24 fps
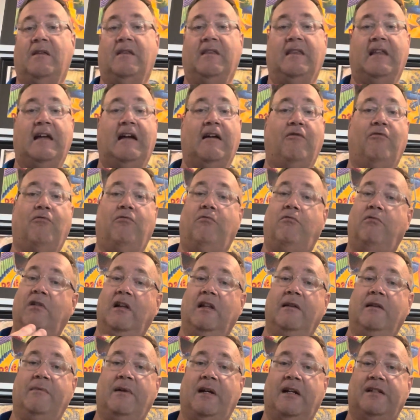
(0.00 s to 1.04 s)
That
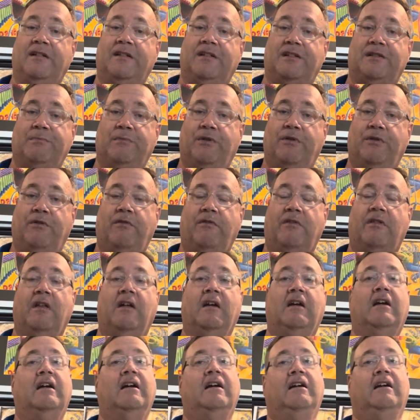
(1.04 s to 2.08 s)
really makes it smooth.
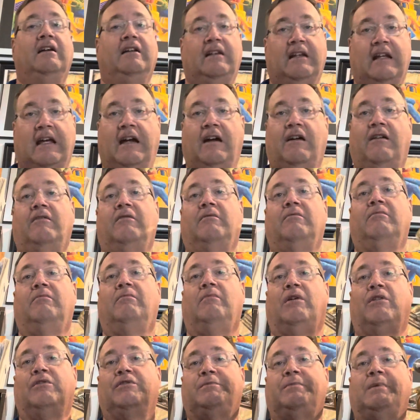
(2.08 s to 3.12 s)
Now,
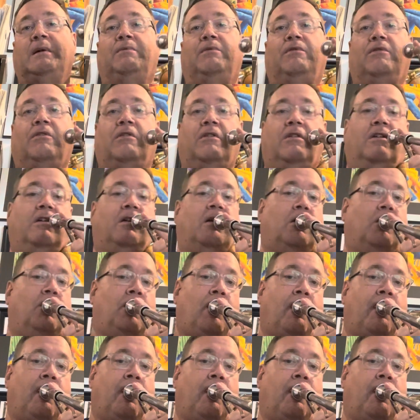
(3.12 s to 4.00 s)
most people are going to go,